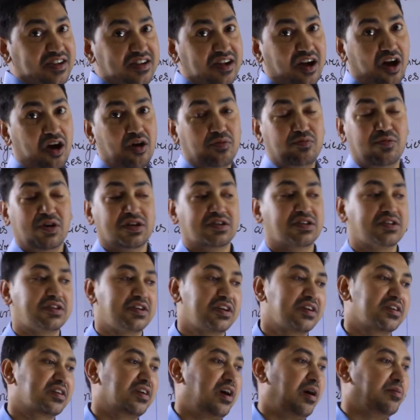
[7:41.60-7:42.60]
how much
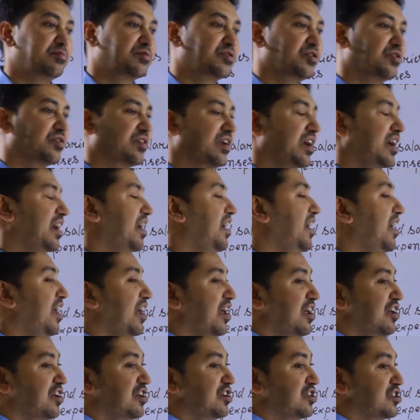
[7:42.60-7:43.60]
comes. Okay,
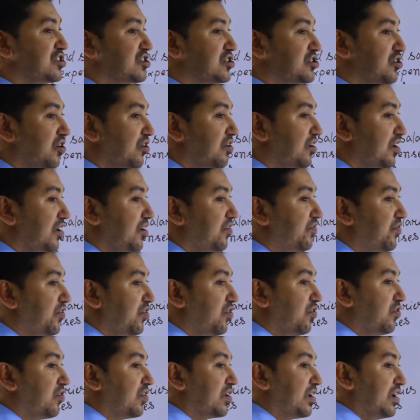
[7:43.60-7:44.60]
so if
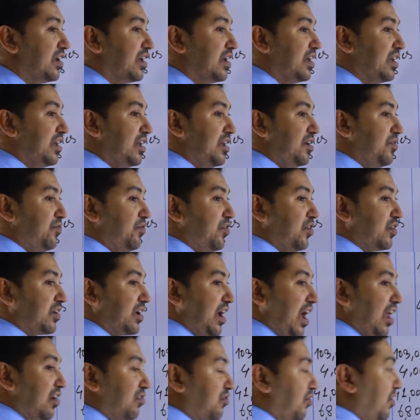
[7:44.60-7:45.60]
you
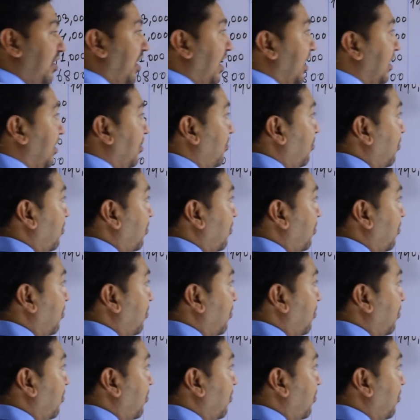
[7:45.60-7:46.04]
calculate,